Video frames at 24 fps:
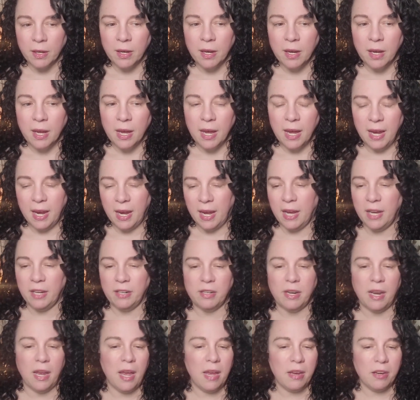And,
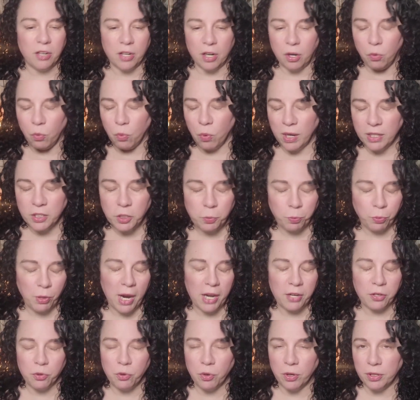once Brad
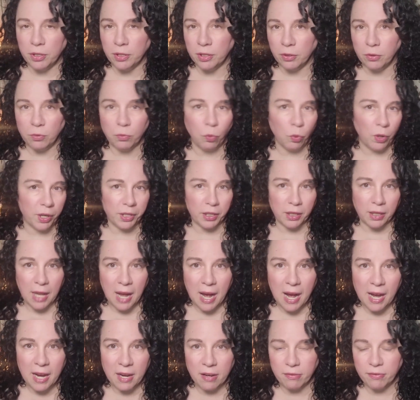Norton went
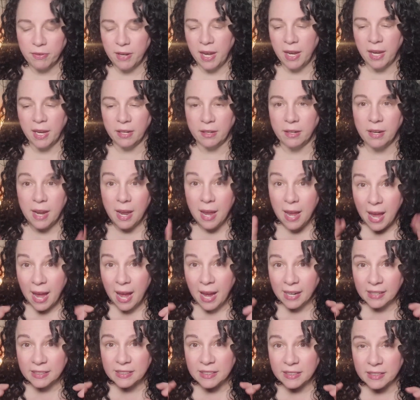live and
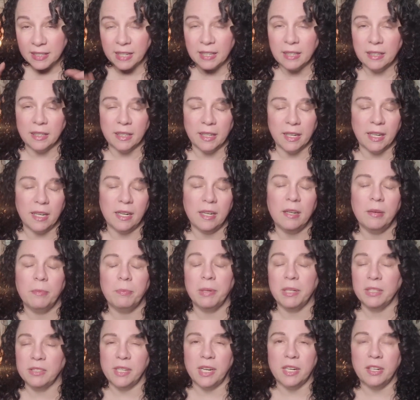accidentally, because I
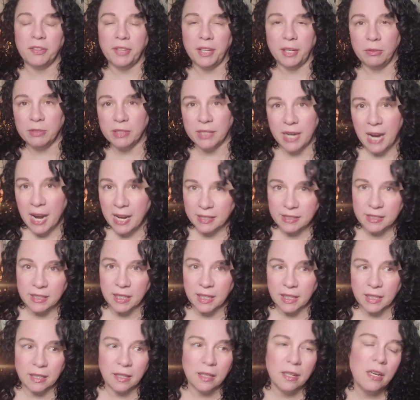don't think it was an accident,
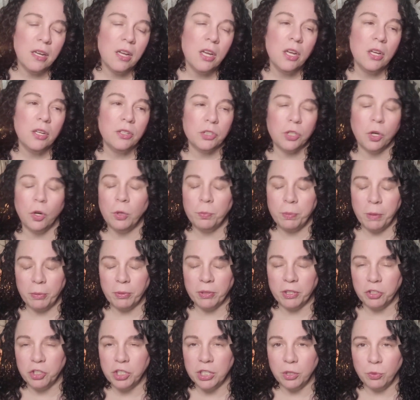told people that
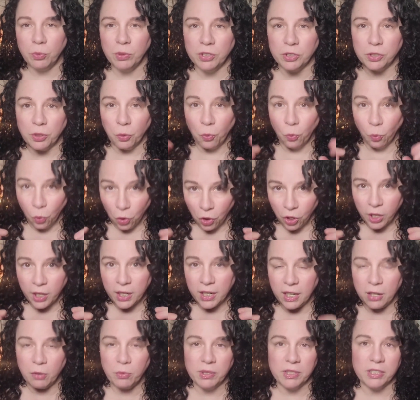she was working
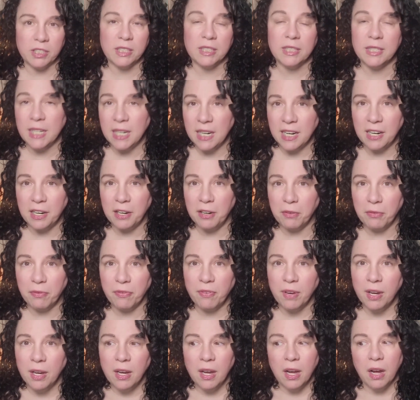with Steve,
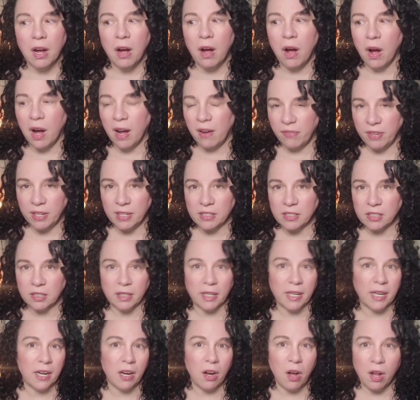obviously
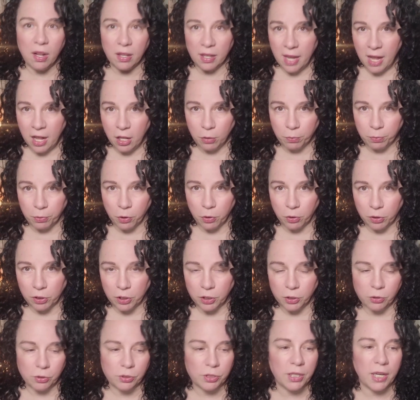all hell broke
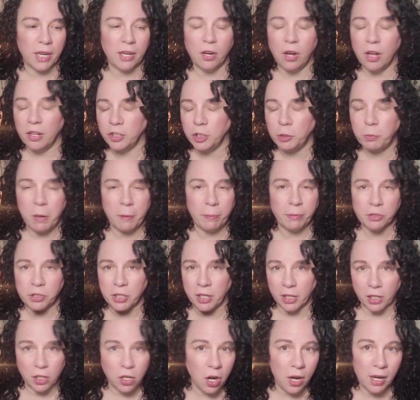loose and all these people started
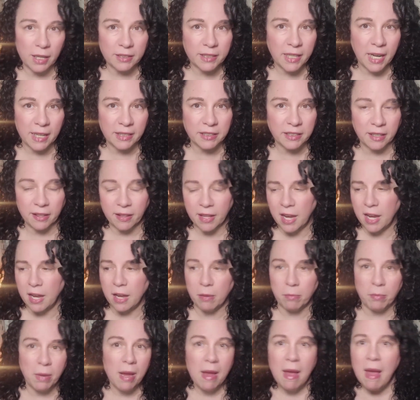contacting them,
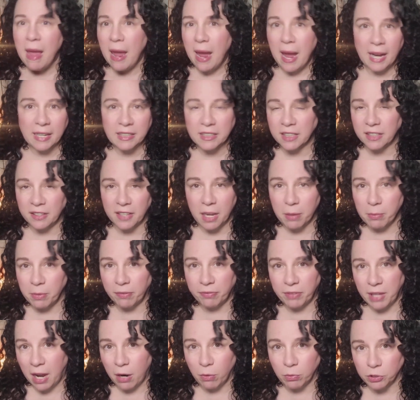asking them if that
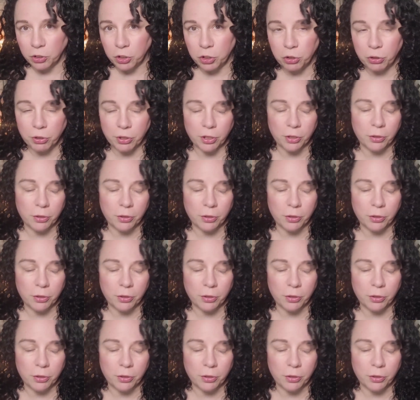was true.